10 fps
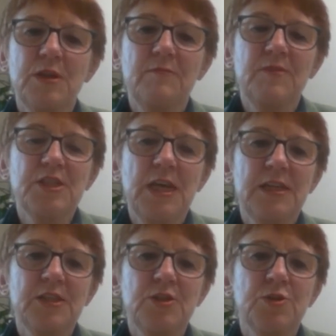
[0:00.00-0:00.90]
You'll have the
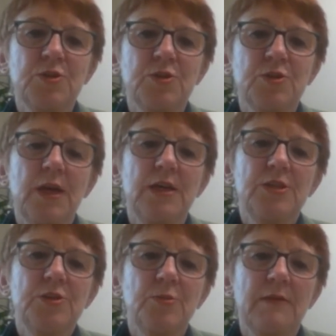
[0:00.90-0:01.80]
chance to talk
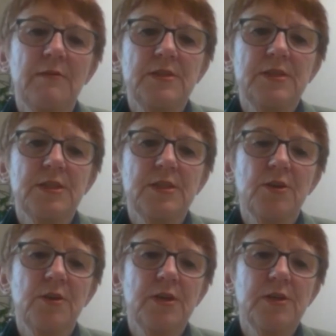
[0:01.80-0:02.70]
to others
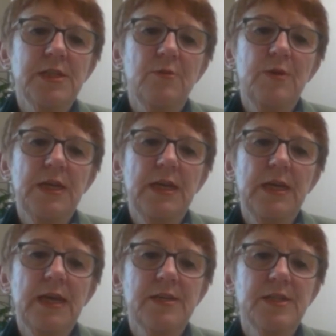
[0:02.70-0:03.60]
so that we
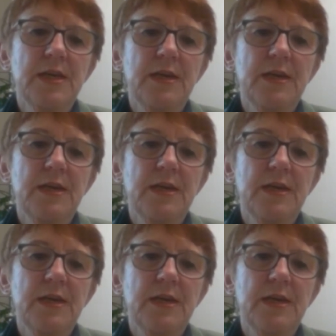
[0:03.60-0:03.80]
can get